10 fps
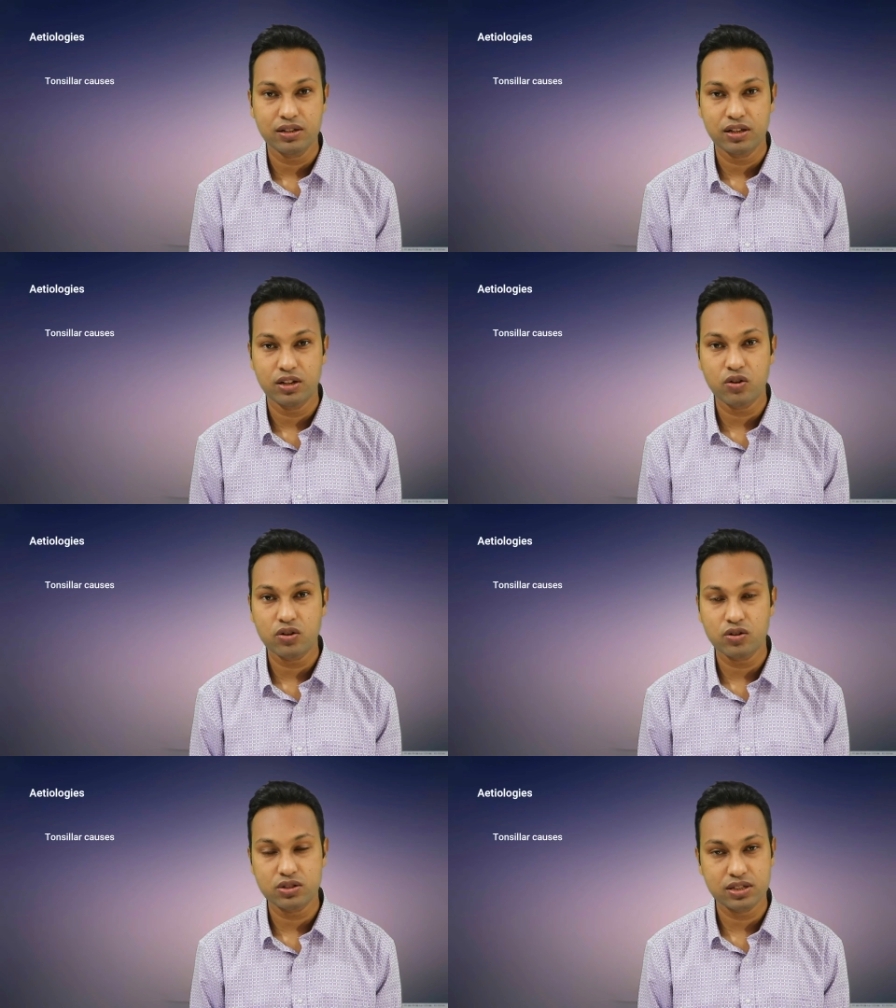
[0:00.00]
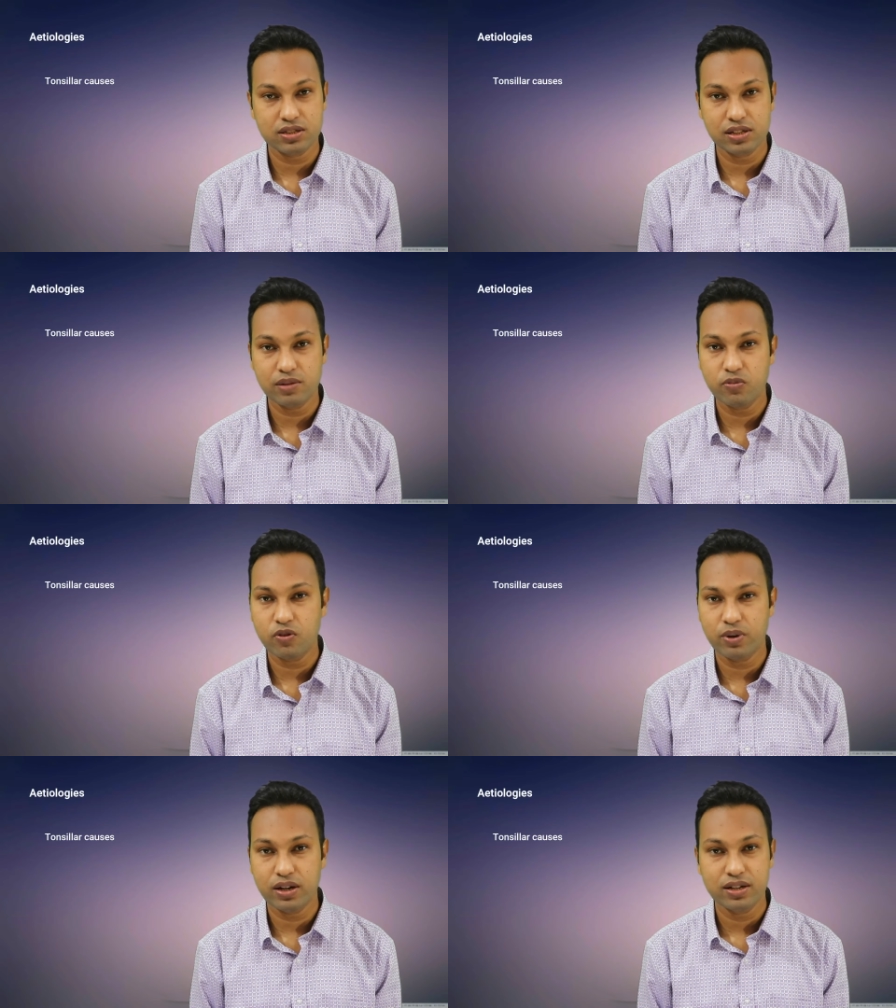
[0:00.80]
the non-Hodgkin's
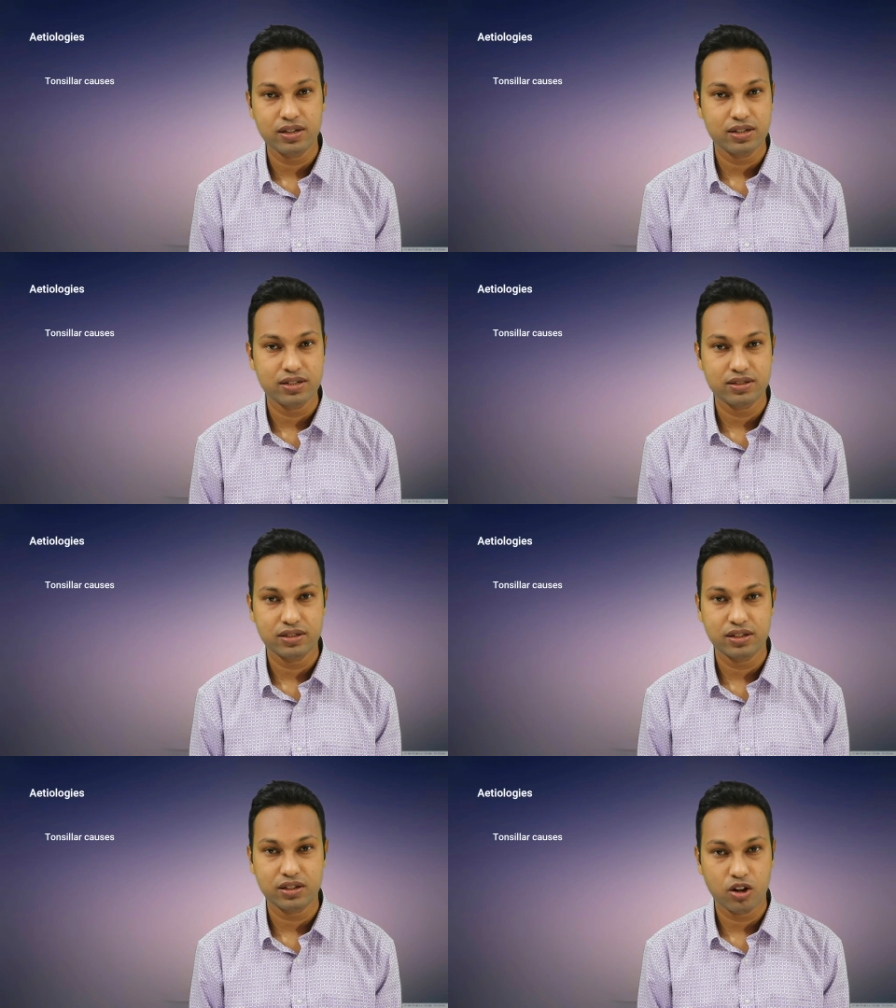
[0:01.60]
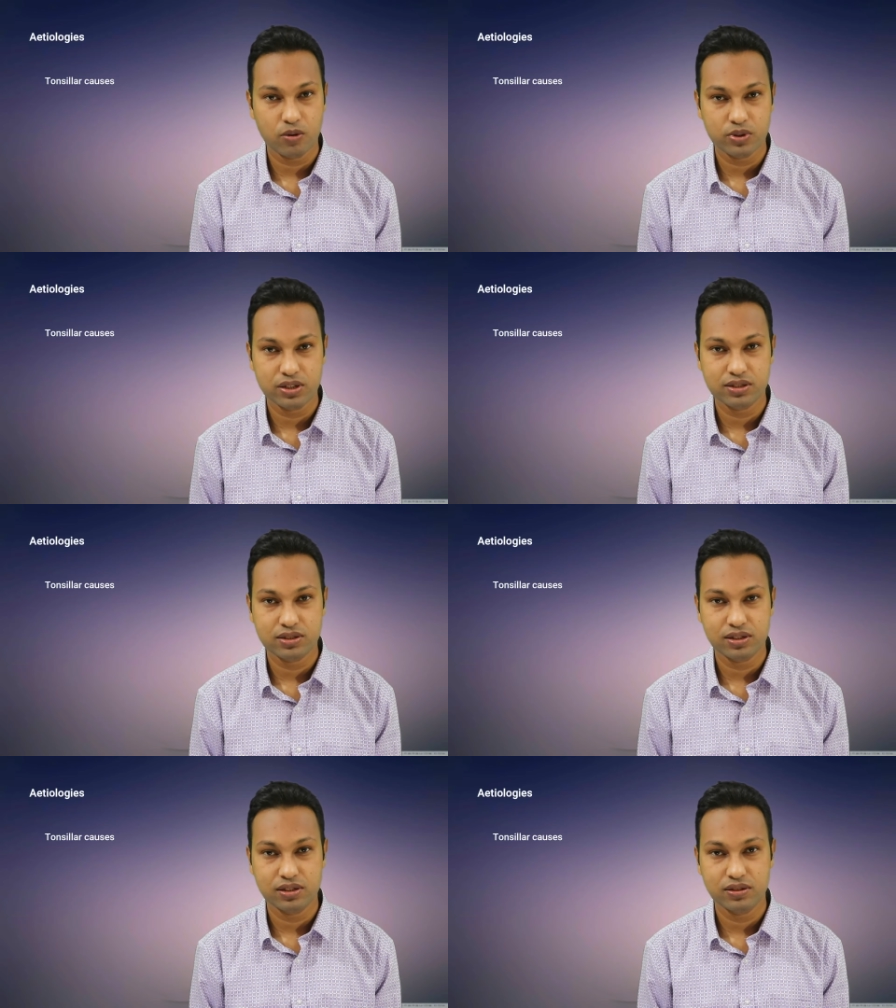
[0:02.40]
lymphoma is the
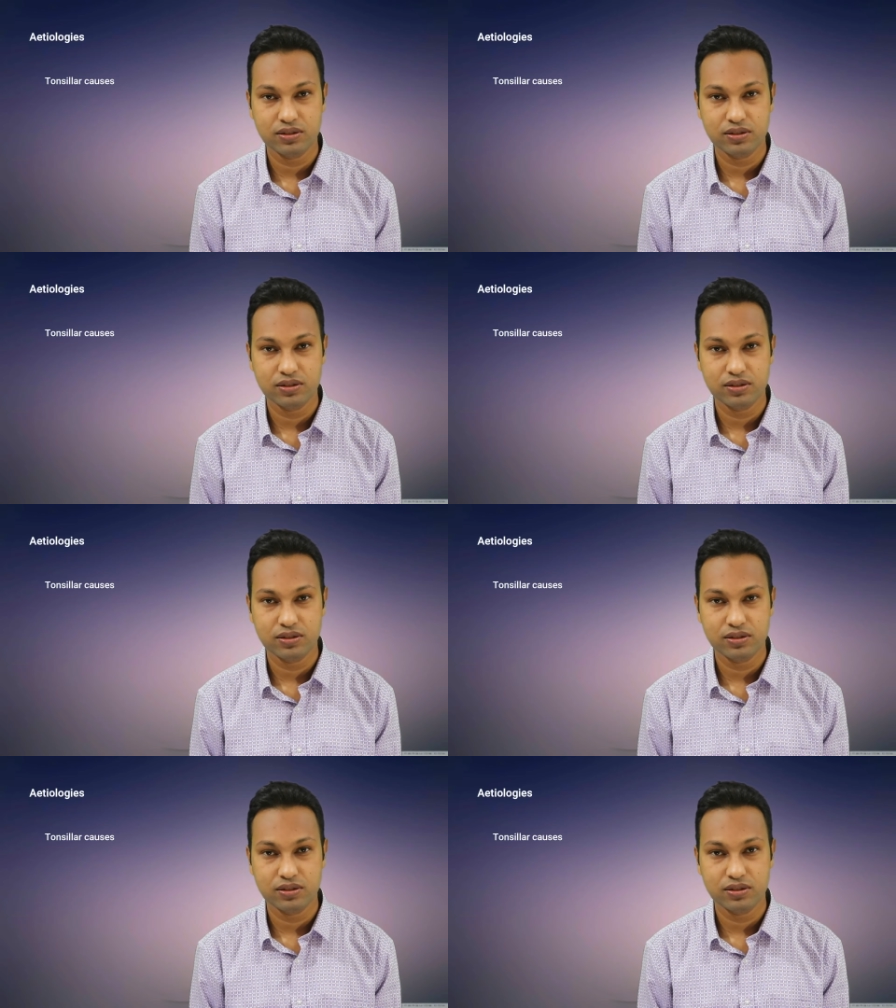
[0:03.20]
commonest.